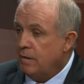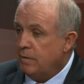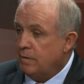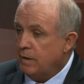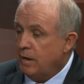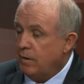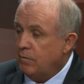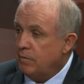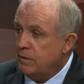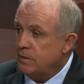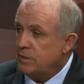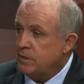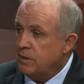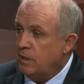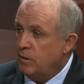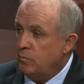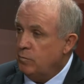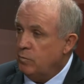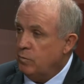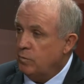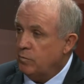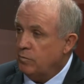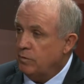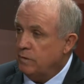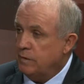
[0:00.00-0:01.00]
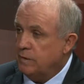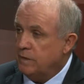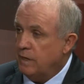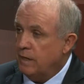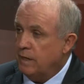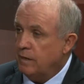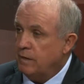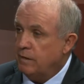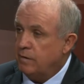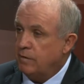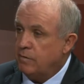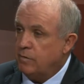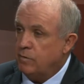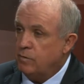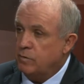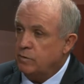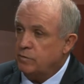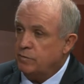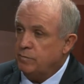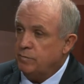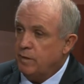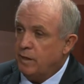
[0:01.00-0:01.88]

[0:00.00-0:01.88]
There is no watering down, and of course,